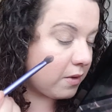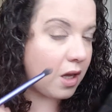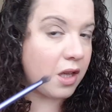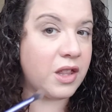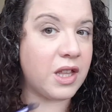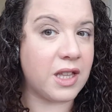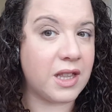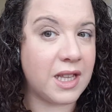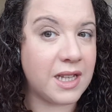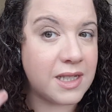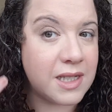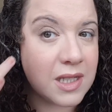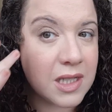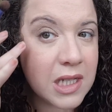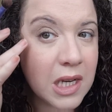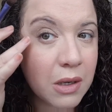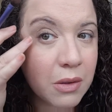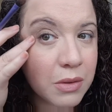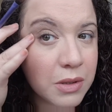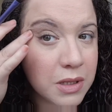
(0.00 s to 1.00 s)
I think there's
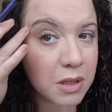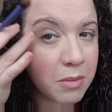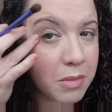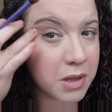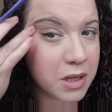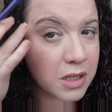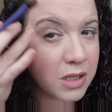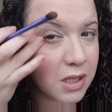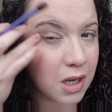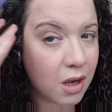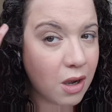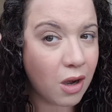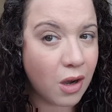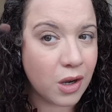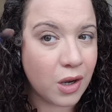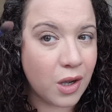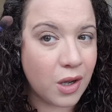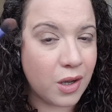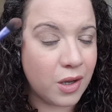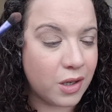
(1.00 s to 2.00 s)
still some of the
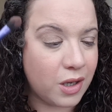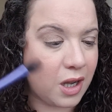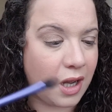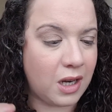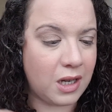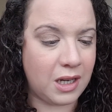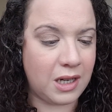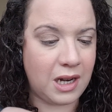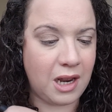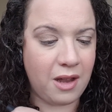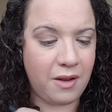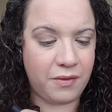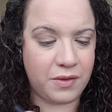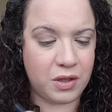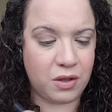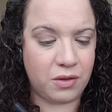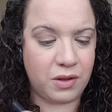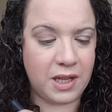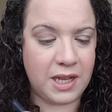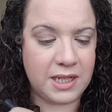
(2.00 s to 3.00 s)
dark colour
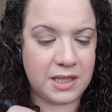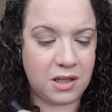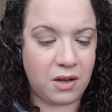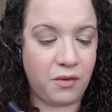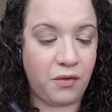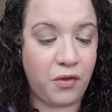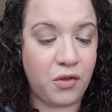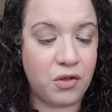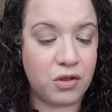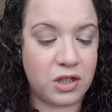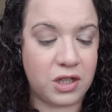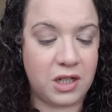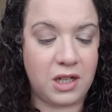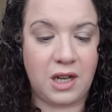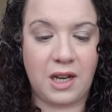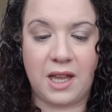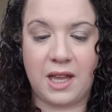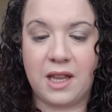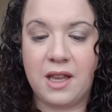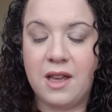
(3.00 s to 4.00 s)
left on this, unfortunately.